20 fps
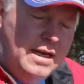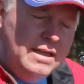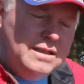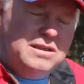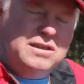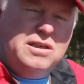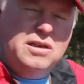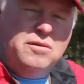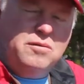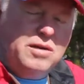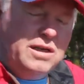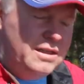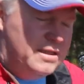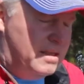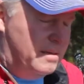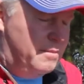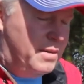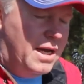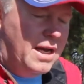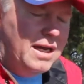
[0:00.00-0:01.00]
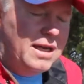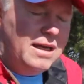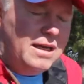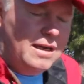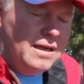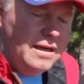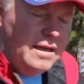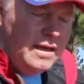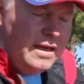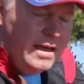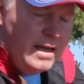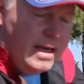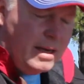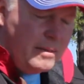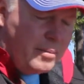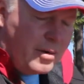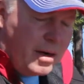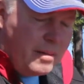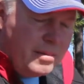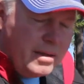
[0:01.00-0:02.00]
and still reach the bank.
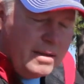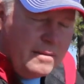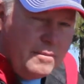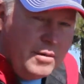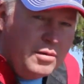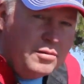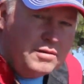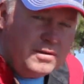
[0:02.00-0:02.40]
And probably the